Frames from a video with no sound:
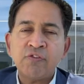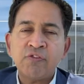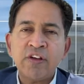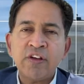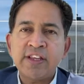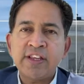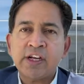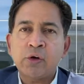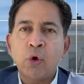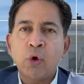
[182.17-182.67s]

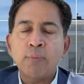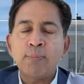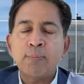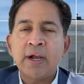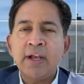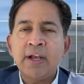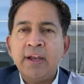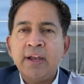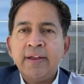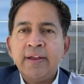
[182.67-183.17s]
with the
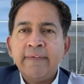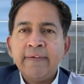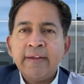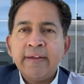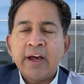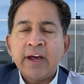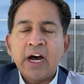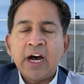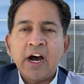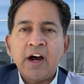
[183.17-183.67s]
global
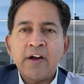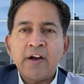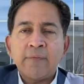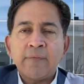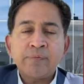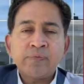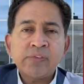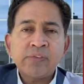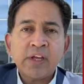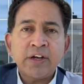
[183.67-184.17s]

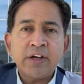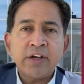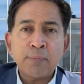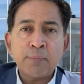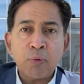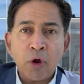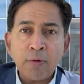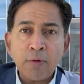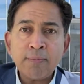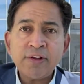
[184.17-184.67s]

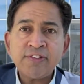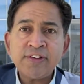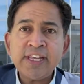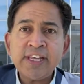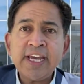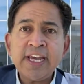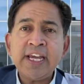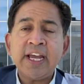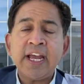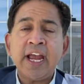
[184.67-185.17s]

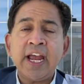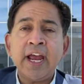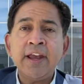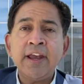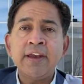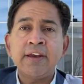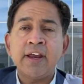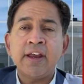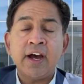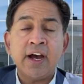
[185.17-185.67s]
diplomacy
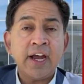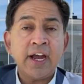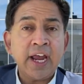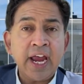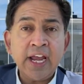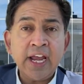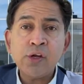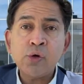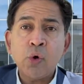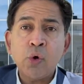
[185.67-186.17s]
in
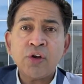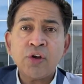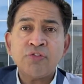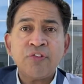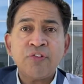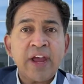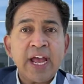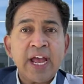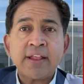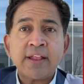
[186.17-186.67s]
good
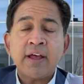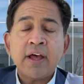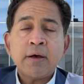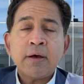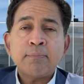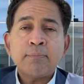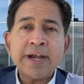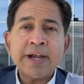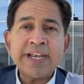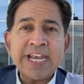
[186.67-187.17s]
faith.
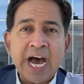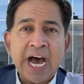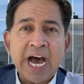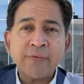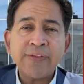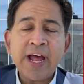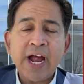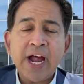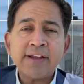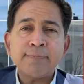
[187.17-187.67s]
But now
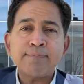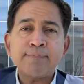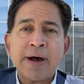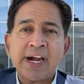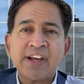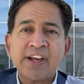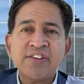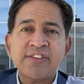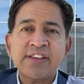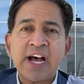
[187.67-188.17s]
that
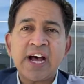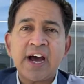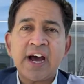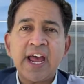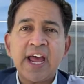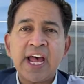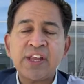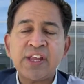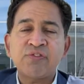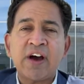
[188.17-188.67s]
Pakistan
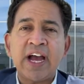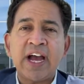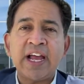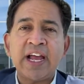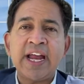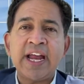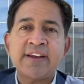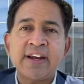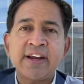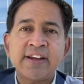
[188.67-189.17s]
has
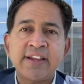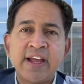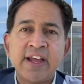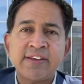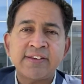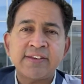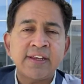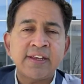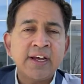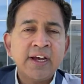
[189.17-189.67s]
violated
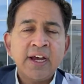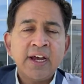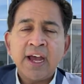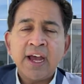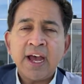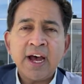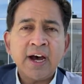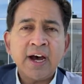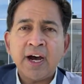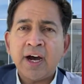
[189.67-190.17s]
this,
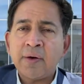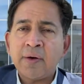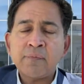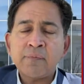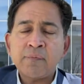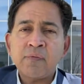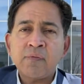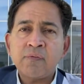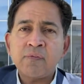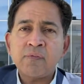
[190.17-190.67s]

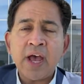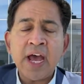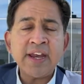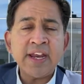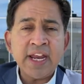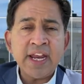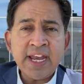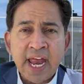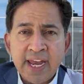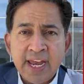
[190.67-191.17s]
and
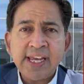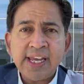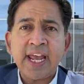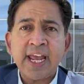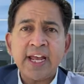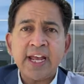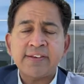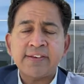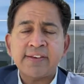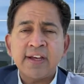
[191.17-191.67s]
in any
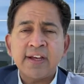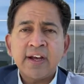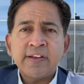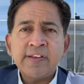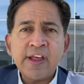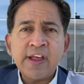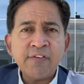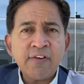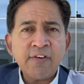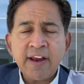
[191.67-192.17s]
case,
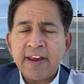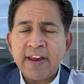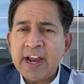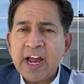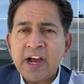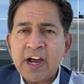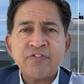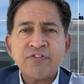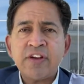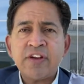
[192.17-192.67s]
there were
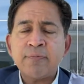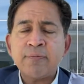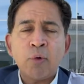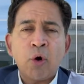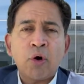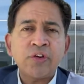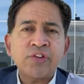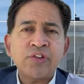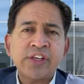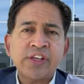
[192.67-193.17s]
enough and
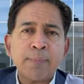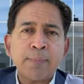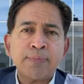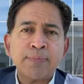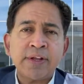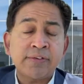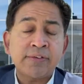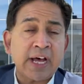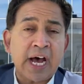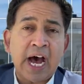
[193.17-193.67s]
more
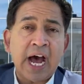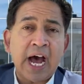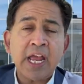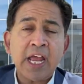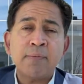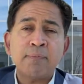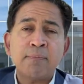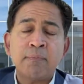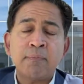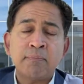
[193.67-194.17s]
skeptics. I
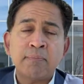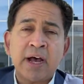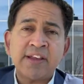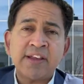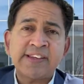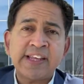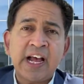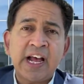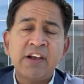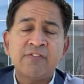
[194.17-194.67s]

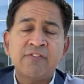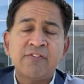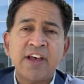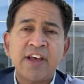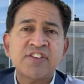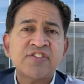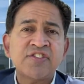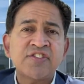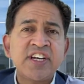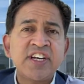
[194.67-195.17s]
myself, as
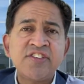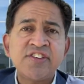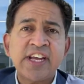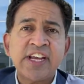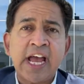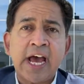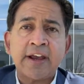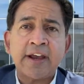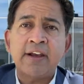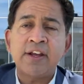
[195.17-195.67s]
a strategic
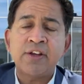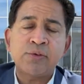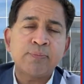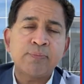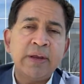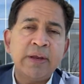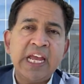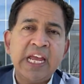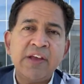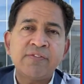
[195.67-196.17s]
analyst,
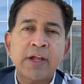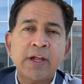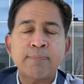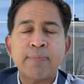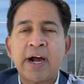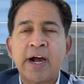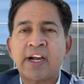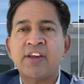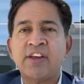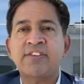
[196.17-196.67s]
believe that
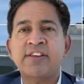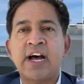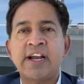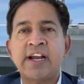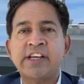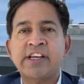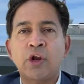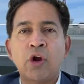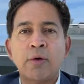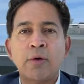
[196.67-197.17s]

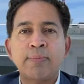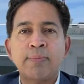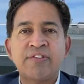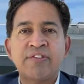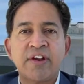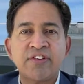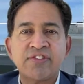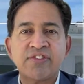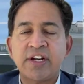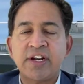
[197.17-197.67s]
Pakistan cannot be
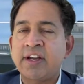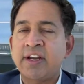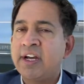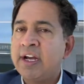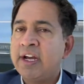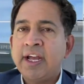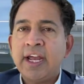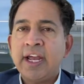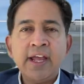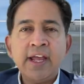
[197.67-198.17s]
trusted.
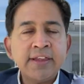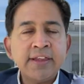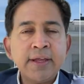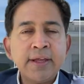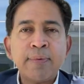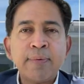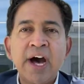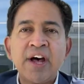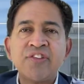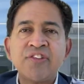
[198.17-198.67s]
In the
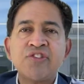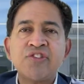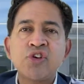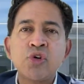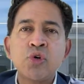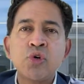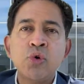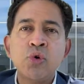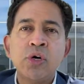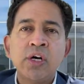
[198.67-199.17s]
past
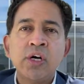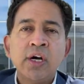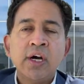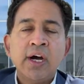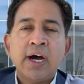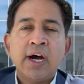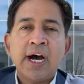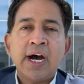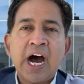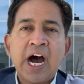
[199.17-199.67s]
too,
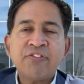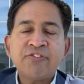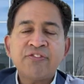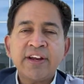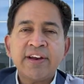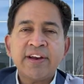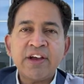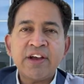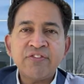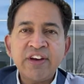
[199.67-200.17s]
after
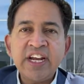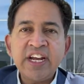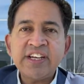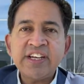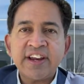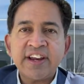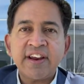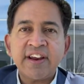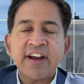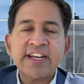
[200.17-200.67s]
every
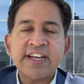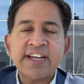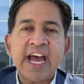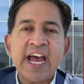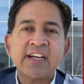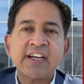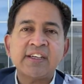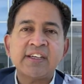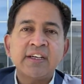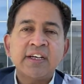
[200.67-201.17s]
terror
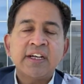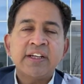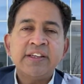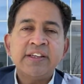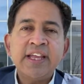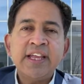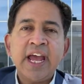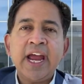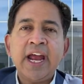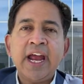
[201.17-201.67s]
attack,
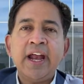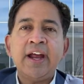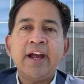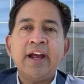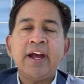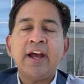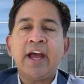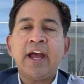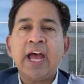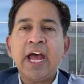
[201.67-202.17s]
they
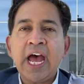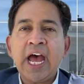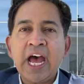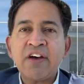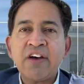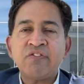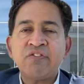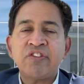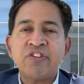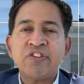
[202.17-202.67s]

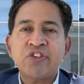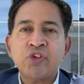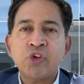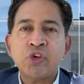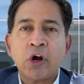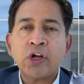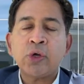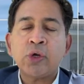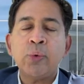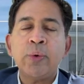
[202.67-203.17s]
have
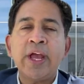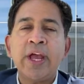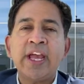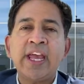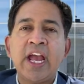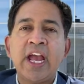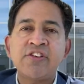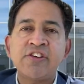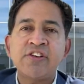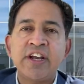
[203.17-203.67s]
sought to
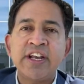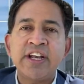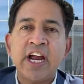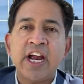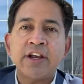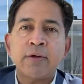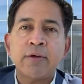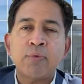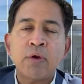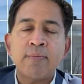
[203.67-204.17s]
engage India
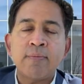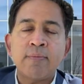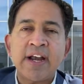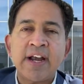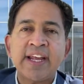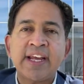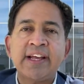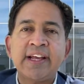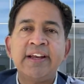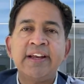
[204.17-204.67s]

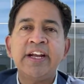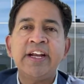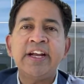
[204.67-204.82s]
diplomatically,